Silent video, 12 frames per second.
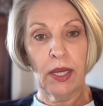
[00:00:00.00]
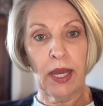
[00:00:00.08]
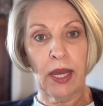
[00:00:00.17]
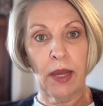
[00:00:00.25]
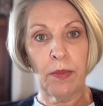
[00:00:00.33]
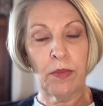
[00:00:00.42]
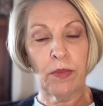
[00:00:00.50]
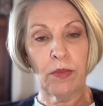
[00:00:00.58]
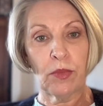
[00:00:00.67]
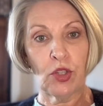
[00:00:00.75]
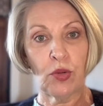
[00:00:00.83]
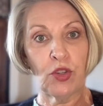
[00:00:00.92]

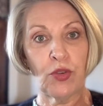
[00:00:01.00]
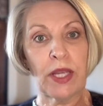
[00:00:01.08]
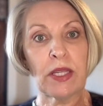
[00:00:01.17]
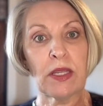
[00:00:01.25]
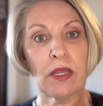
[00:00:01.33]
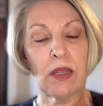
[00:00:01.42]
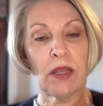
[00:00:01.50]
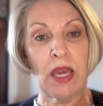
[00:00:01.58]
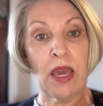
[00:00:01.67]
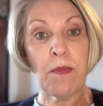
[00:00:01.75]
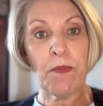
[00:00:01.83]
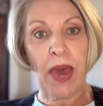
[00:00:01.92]
to address
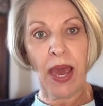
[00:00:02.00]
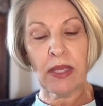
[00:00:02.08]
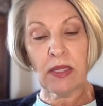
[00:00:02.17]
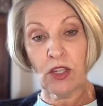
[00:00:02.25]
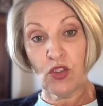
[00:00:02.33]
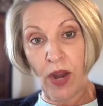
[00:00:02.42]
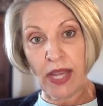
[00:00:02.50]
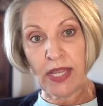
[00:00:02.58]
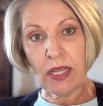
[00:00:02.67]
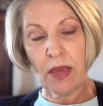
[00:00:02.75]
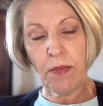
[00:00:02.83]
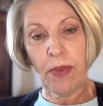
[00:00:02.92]
the impacts, the
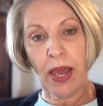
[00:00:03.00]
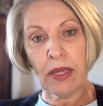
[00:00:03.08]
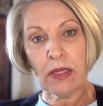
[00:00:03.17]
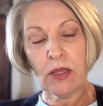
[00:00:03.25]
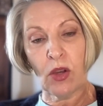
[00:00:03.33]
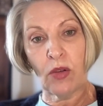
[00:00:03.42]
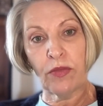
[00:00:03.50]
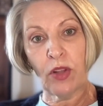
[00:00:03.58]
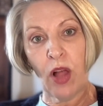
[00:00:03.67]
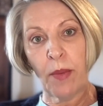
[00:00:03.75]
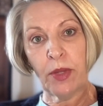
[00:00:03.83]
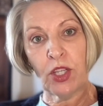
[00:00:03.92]
drastic impacts of
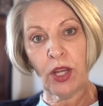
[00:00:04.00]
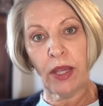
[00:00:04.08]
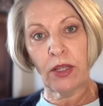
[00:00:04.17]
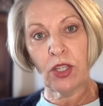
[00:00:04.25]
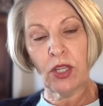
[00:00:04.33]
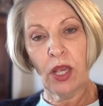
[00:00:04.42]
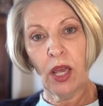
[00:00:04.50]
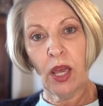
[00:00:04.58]
climate change.